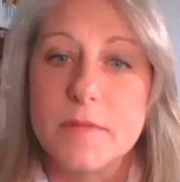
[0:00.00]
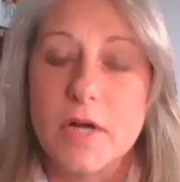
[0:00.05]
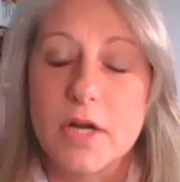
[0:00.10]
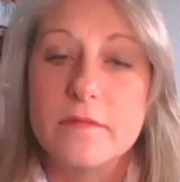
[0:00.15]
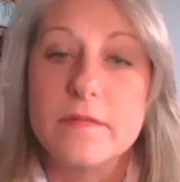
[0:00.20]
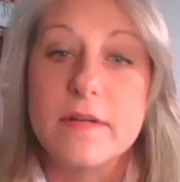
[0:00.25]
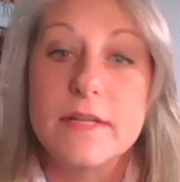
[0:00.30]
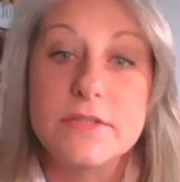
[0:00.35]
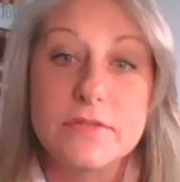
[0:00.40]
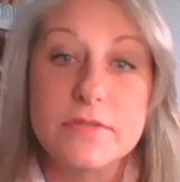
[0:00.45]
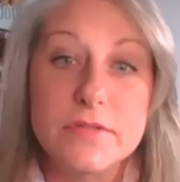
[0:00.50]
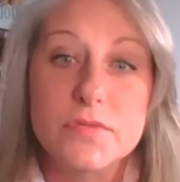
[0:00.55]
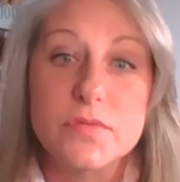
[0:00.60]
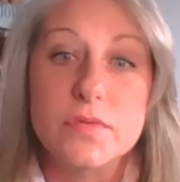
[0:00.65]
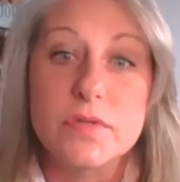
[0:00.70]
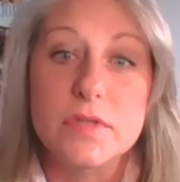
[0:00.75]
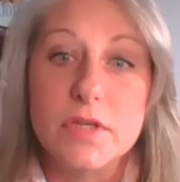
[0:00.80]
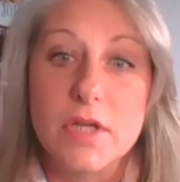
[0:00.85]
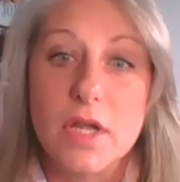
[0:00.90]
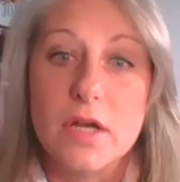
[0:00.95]
our veterans
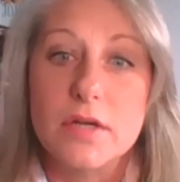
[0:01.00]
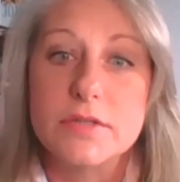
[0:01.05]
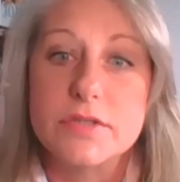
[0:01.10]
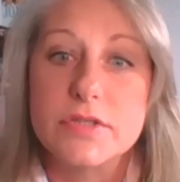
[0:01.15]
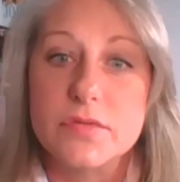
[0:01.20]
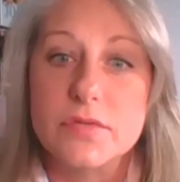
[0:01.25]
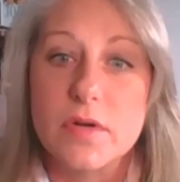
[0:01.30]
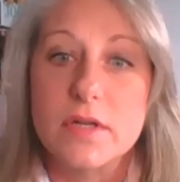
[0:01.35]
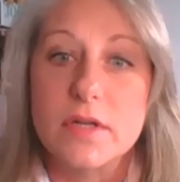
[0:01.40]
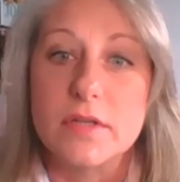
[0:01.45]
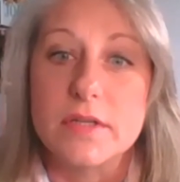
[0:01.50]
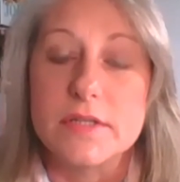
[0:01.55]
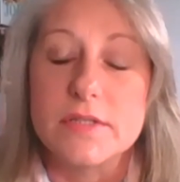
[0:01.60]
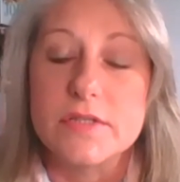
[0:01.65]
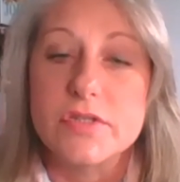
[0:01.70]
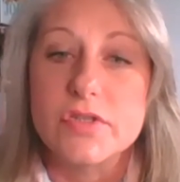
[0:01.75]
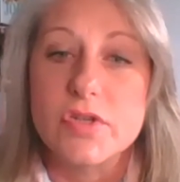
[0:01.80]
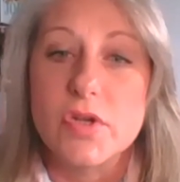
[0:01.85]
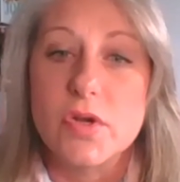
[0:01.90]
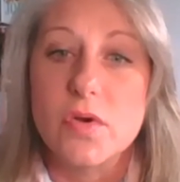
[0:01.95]
really are struggling
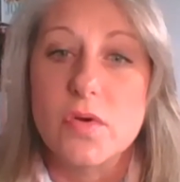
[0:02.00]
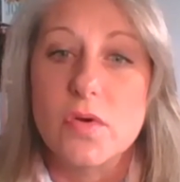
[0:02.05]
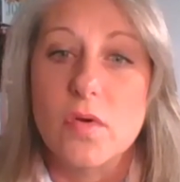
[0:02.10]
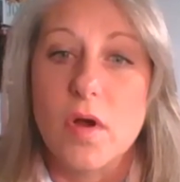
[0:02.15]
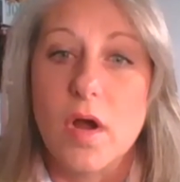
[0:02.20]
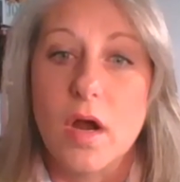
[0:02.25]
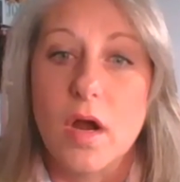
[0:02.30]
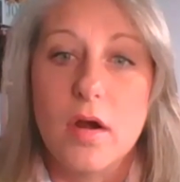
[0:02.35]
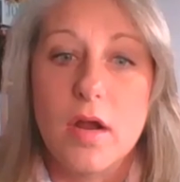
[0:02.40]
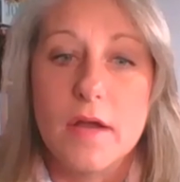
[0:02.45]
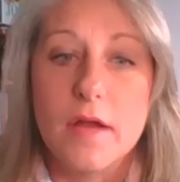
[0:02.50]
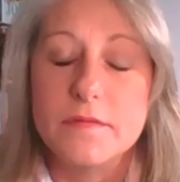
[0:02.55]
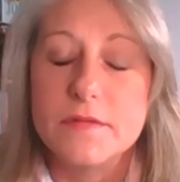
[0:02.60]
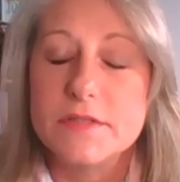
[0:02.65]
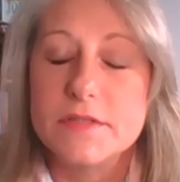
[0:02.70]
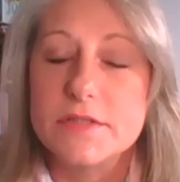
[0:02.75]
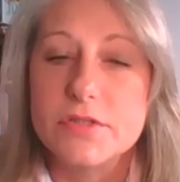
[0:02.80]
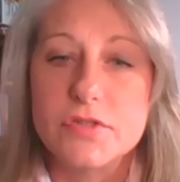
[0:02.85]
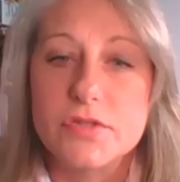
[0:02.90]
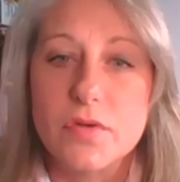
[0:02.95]
so our
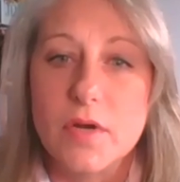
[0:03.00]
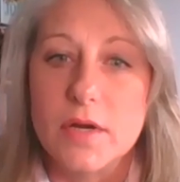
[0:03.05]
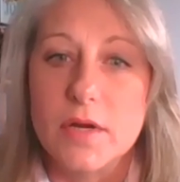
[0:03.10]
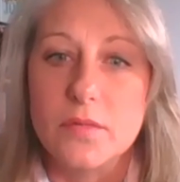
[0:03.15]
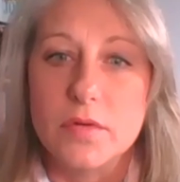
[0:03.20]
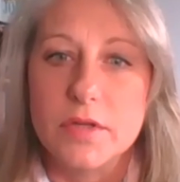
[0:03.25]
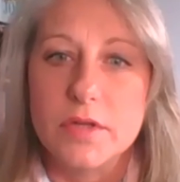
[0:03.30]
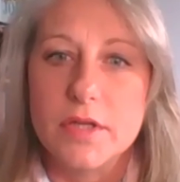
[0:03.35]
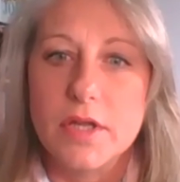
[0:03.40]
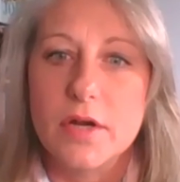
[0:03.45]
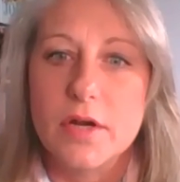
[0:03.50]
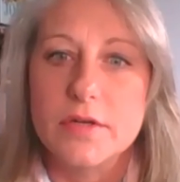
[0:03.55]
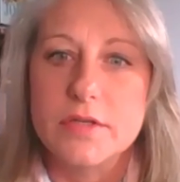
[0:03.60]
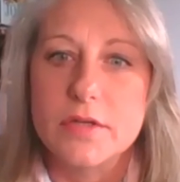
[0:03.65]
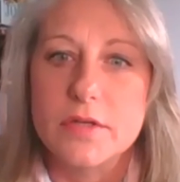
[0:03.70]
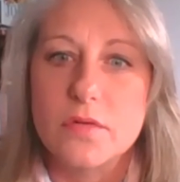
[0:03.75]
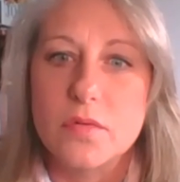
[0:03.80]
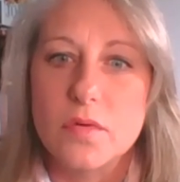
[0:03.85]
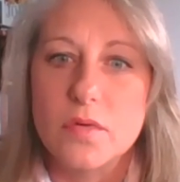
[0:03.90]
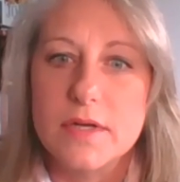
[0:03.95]
office is trying really hard to
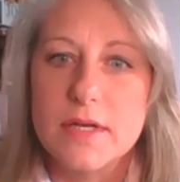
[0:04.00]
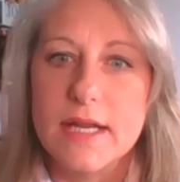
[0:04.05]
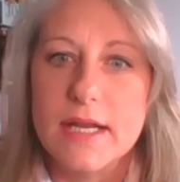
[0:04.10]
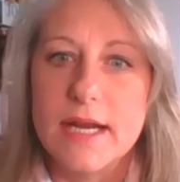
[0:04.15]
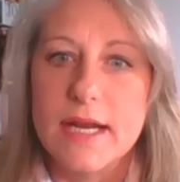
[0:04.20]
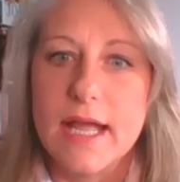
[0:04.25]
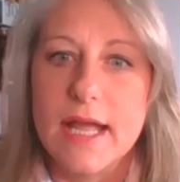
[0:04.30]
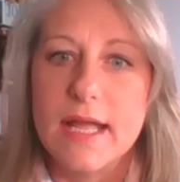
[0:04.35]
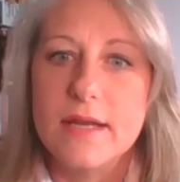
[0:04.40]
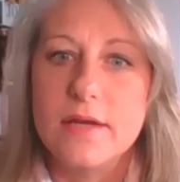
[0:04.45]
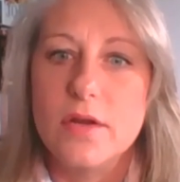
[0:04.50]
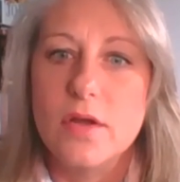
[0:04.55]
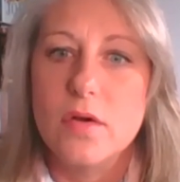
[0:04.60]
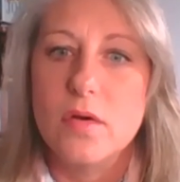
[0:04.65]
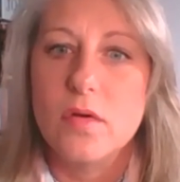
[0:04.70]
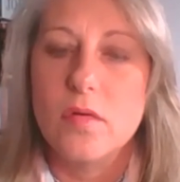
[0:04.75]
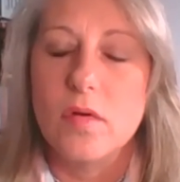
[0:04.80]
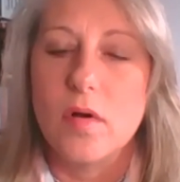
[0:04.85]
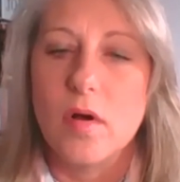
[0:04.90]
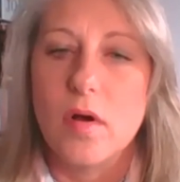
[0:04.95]
coordinate i
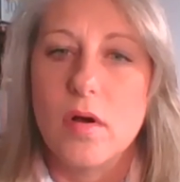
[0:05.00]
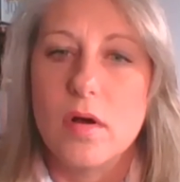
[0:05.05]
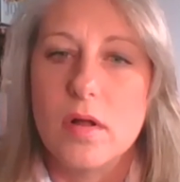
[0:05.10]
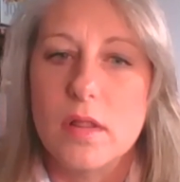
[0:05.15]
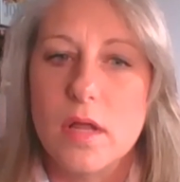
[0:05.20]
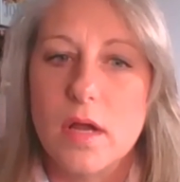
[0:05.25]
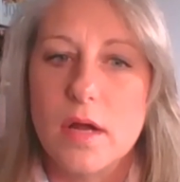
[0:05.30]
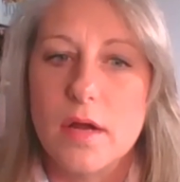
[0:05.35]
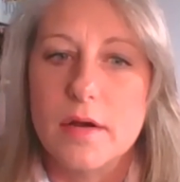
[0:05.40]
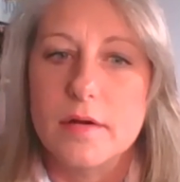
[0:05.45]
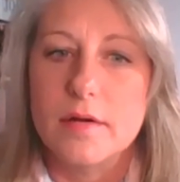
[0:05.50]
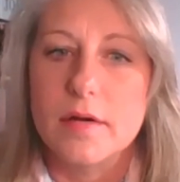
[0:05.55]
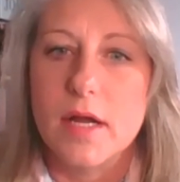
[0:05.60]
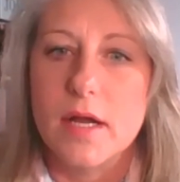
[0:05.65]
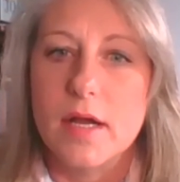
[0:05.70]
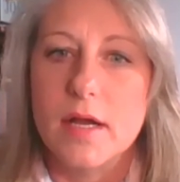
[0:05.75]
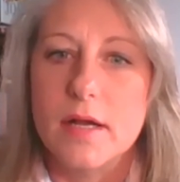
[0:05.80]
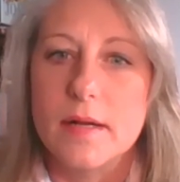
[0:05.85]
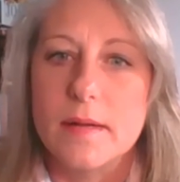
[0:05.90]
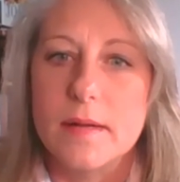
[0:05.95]
know all our
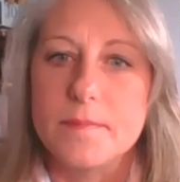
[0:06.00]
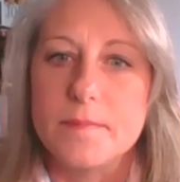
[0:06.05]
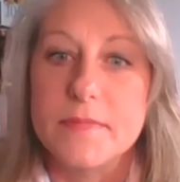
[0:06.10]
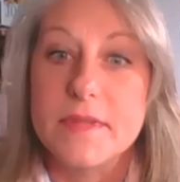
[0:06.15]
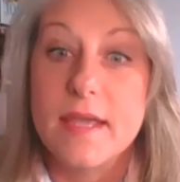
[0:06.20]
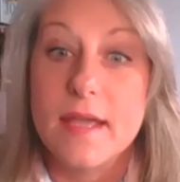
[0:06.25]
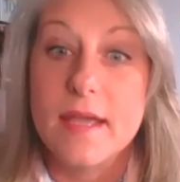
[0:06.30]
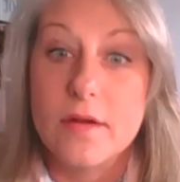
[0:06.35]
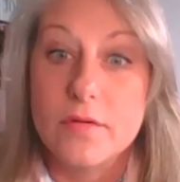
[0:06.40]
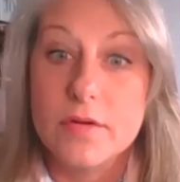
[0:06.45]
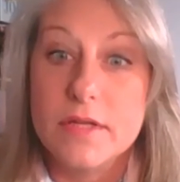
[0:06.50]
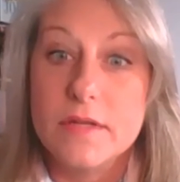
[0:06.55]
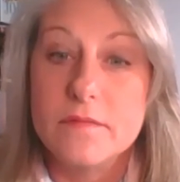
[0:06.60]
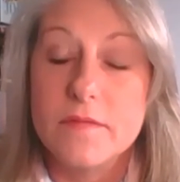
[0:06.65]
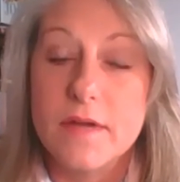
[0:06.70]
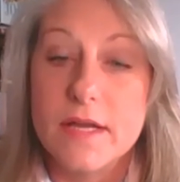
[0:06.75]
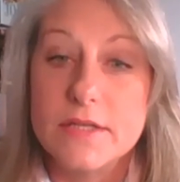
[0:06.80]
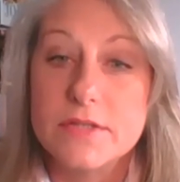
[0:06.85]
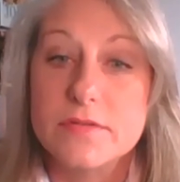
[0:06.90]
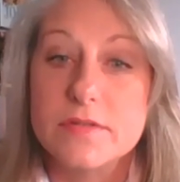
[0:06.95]
um, county
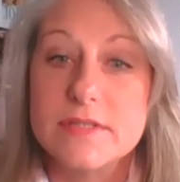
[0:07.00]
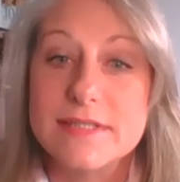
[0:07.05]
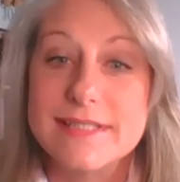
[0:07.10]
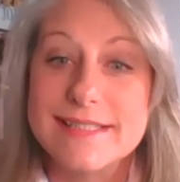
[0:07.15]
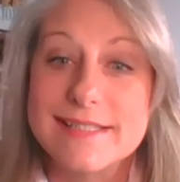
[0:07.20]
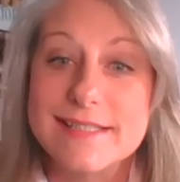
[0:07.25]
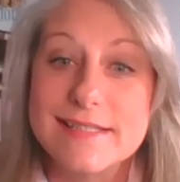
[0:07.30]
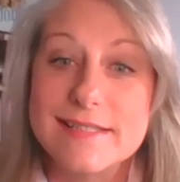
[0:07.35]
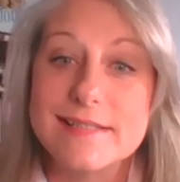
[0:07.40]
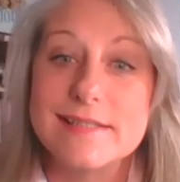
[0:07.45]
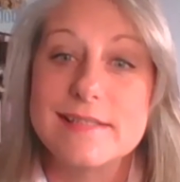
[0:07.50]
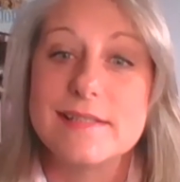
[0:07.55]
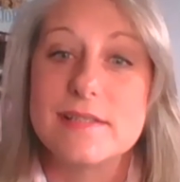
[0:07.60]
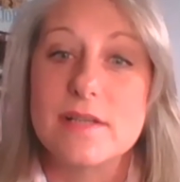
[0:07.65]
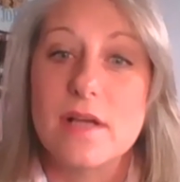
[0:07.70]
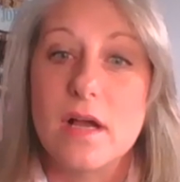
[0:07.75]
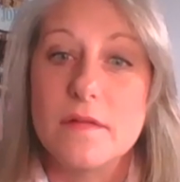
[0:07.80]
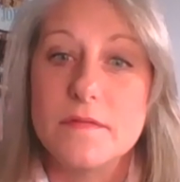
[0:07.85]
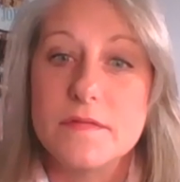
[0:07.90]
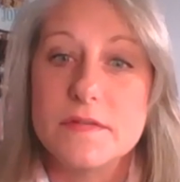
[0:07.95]
veterans assistance
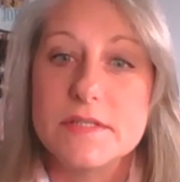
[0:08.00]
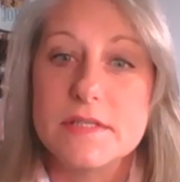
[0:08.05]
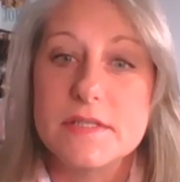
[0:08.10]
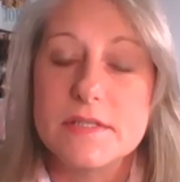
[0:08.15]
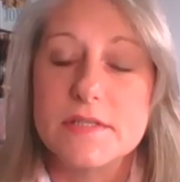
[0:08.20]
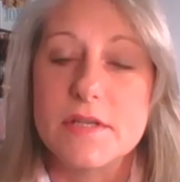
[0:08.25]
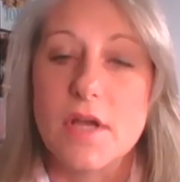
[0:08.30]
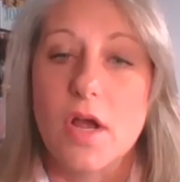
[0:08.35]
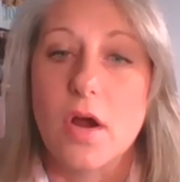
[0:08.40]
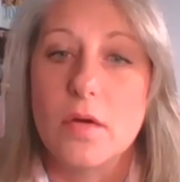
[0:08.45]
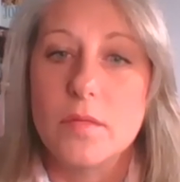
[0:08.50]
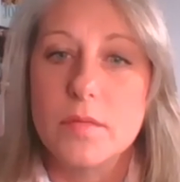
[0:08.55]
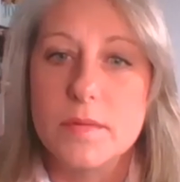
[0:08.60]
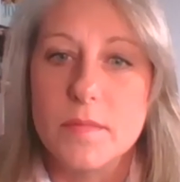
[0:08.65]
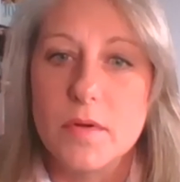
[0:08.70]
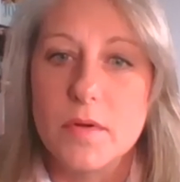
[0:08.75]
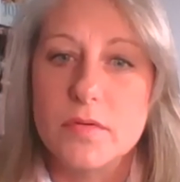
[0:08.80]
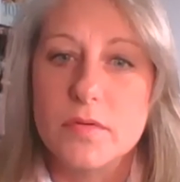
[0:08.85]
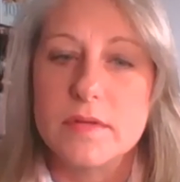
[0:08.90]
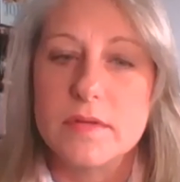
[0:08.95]
offices are
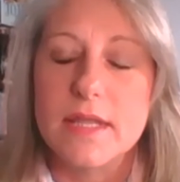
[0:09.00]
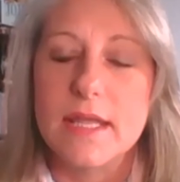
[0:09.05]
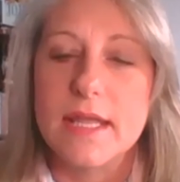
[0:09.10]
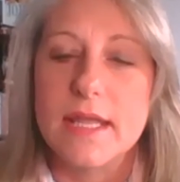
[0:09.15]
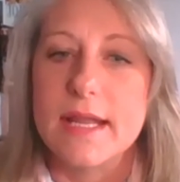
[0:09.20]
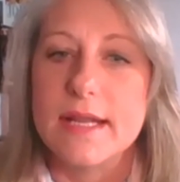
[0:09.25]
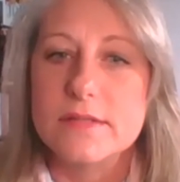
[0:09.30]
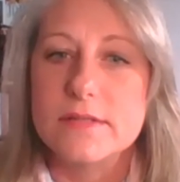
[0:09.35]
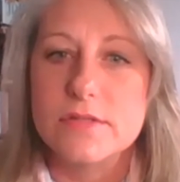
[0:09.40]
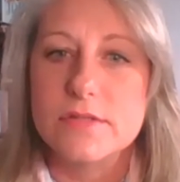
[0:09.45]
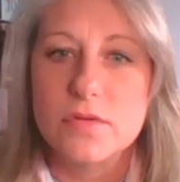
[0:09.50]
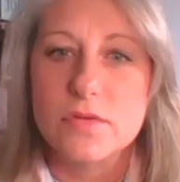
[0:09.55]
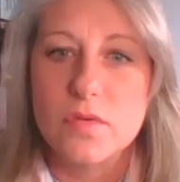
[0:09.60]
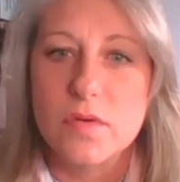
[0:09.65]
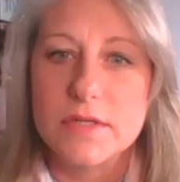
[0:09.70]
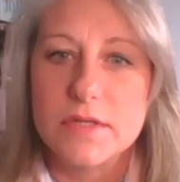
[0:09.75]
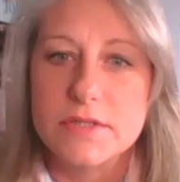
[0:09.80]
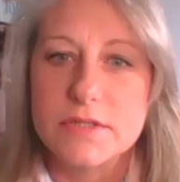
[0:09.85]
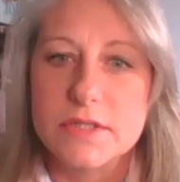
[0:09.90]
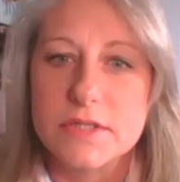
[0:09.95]
remote they answer
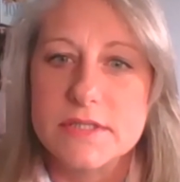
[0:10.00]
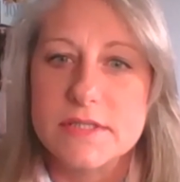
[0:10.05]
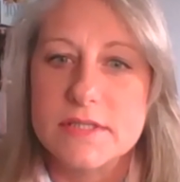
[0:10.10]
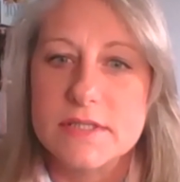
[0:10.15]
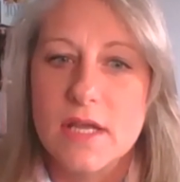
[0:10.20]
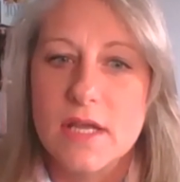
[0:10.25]
questions